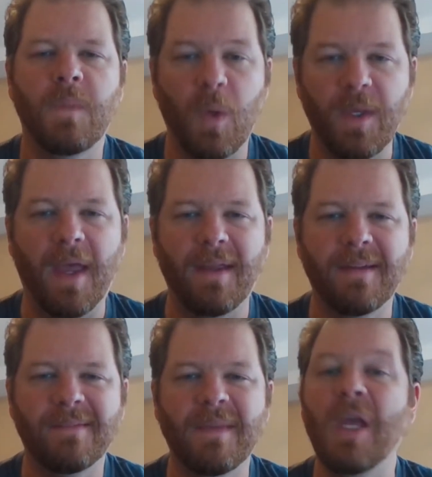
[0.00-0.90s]
Okay,
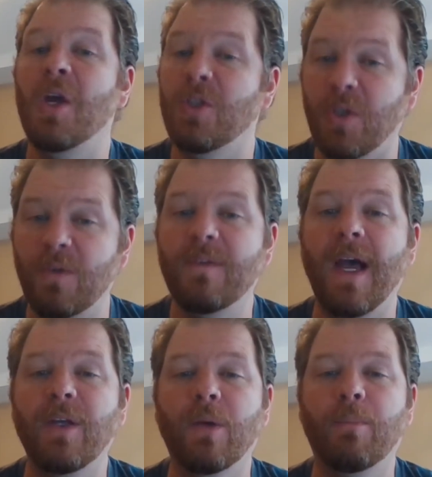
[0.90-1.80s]
so you've
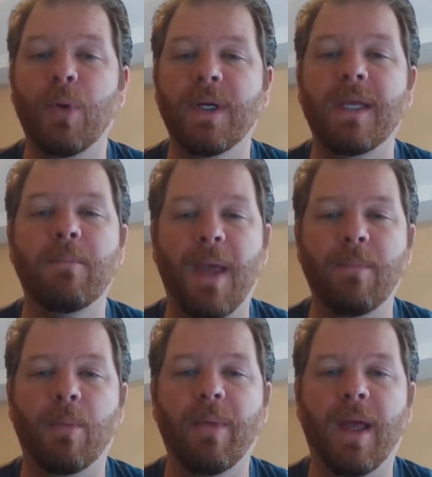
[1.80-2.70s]
got your book in
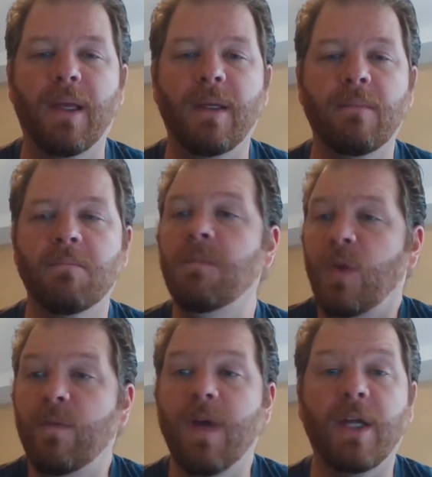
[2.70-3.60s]
paperback.
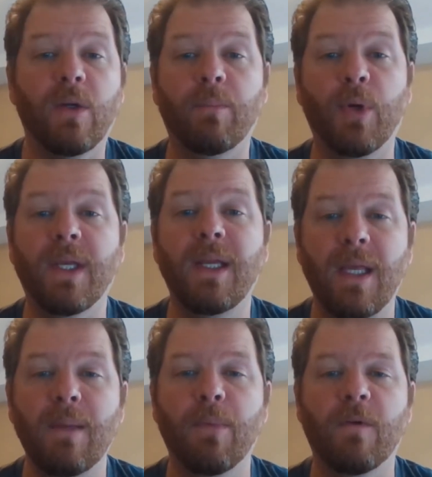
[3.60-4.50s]
You've got your book in
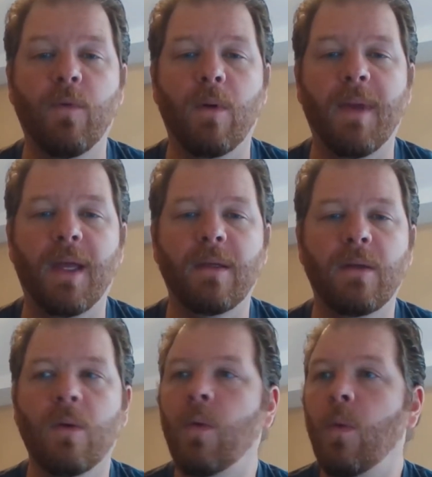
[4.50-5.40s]
ebook format.
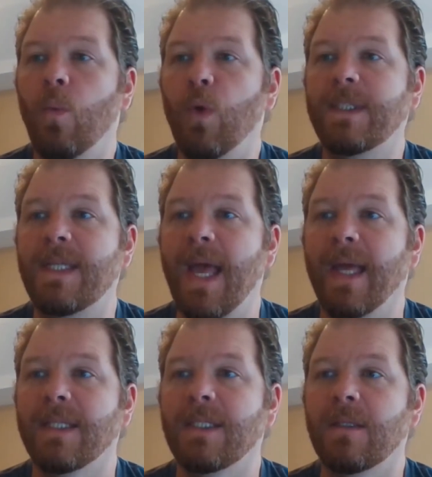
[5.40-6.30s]
What's
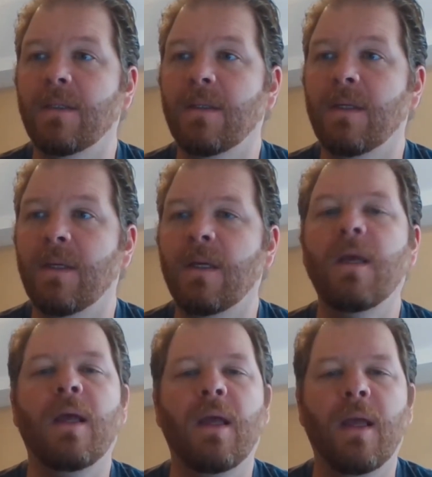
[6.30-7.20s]
next?
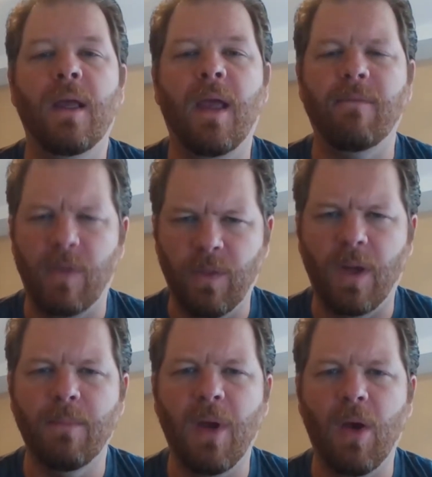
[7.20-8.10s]
Have you
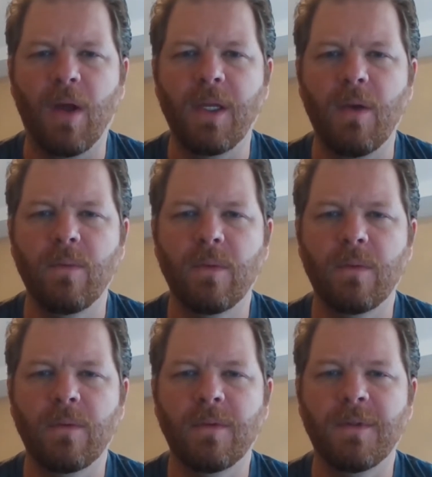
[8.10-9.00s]
thought about audio?
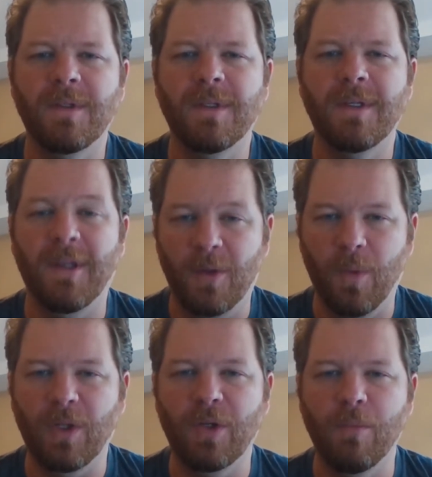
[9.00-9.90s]

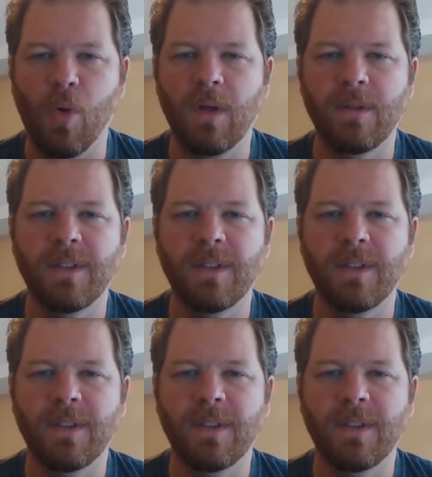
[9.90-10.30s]
Want to learn more?